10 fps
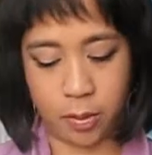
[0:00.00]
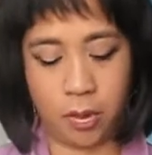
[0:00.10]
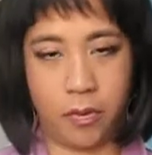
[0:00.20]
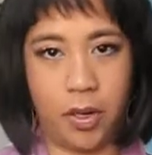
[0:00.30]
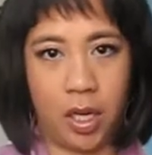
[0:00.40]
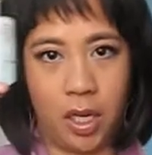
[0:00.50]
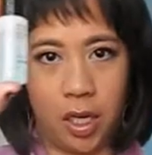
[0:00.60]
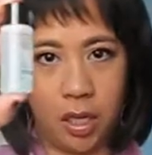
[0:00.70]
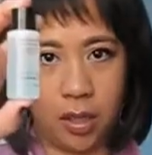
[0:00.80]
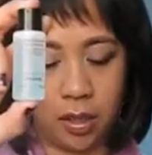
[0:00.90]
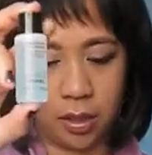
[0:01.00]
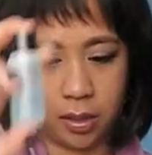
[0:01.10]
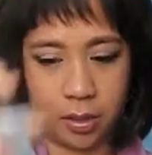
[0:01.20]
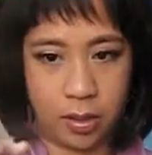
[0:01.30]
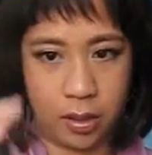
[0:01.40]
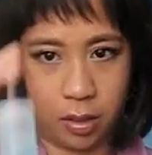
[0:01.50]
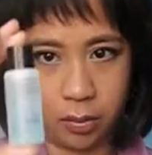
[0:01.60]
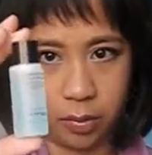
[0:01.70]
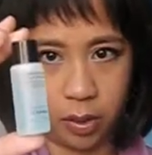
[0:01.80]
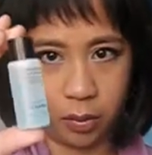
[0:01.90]
remover,
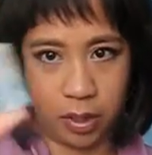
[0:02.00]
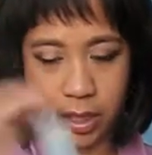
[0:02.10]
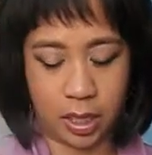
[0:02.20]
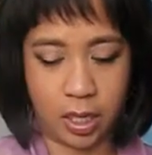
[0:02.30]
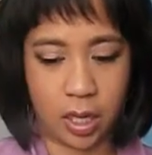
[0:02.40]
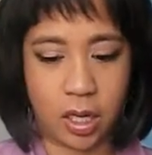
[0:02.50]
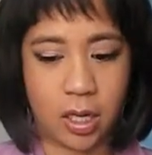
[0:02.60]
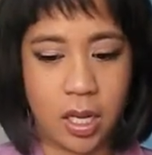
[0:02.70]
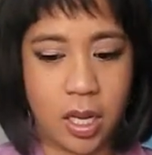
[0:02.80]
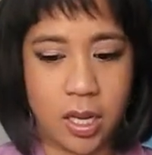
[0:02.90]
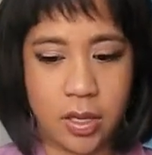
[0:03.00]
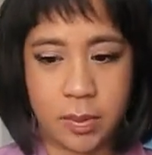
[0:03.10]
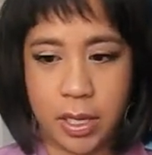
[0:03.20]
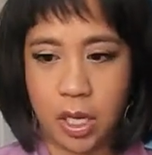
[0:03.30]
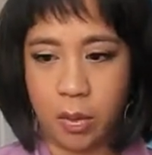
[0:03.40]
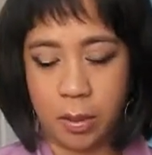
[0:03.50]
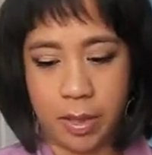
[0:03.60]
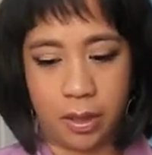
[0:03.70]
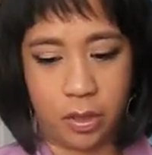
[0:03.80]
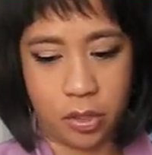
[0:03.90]
little blue thing here. This might go in
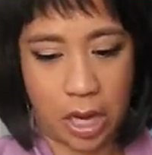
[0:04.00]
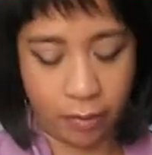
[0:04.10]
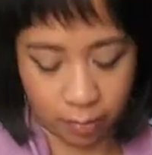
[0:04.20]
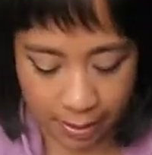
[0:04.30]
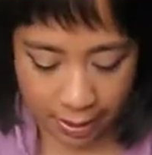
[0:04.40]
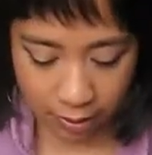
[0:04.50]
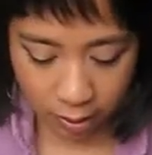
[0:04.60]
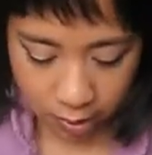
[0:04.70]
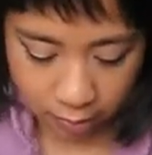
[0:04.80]
my little travel bag